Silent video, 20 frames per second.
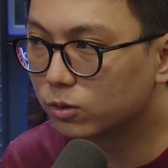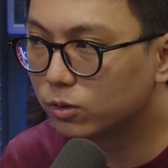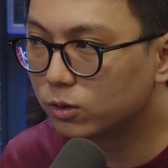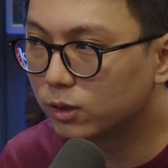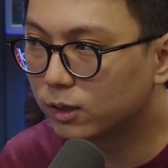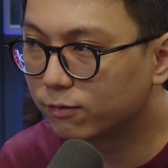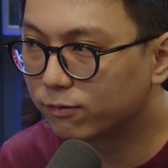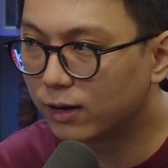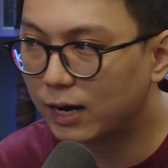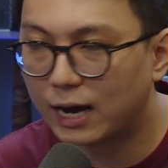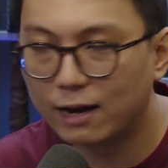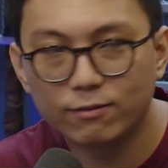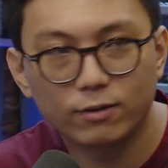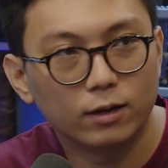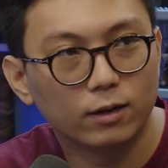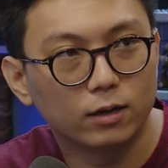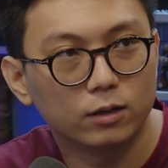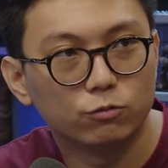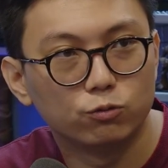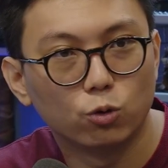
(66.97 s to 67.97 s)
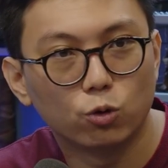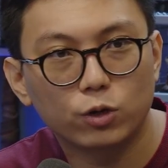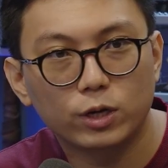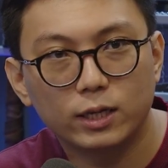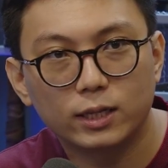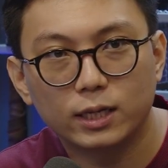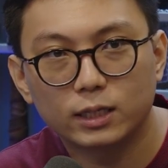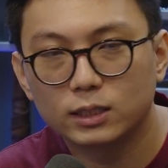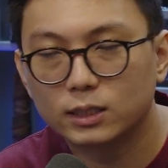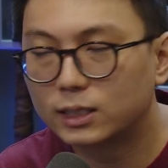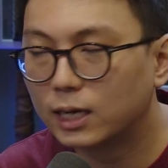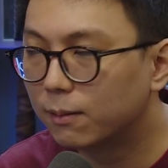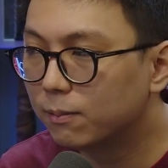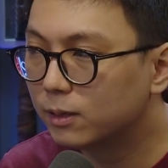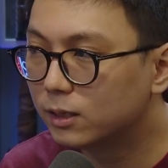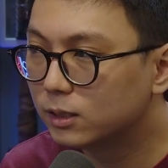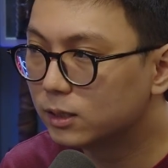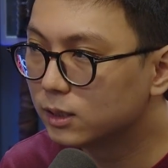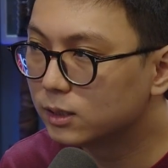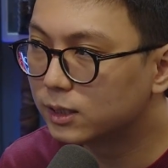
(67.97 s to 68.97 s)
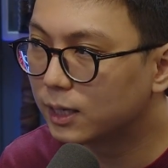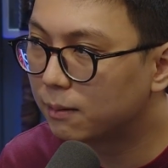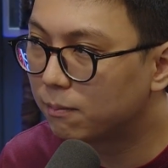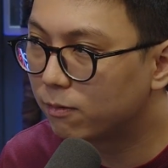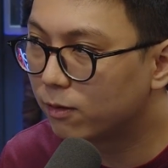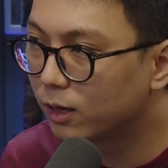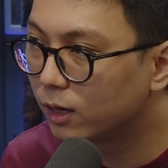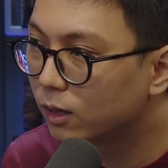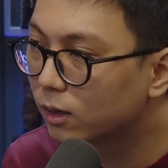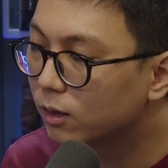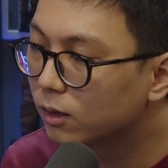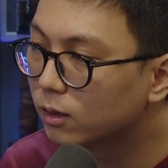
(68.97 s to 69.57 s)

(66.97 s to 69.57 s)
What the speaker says: If I have a rookie that's stubborn, it's the same thing.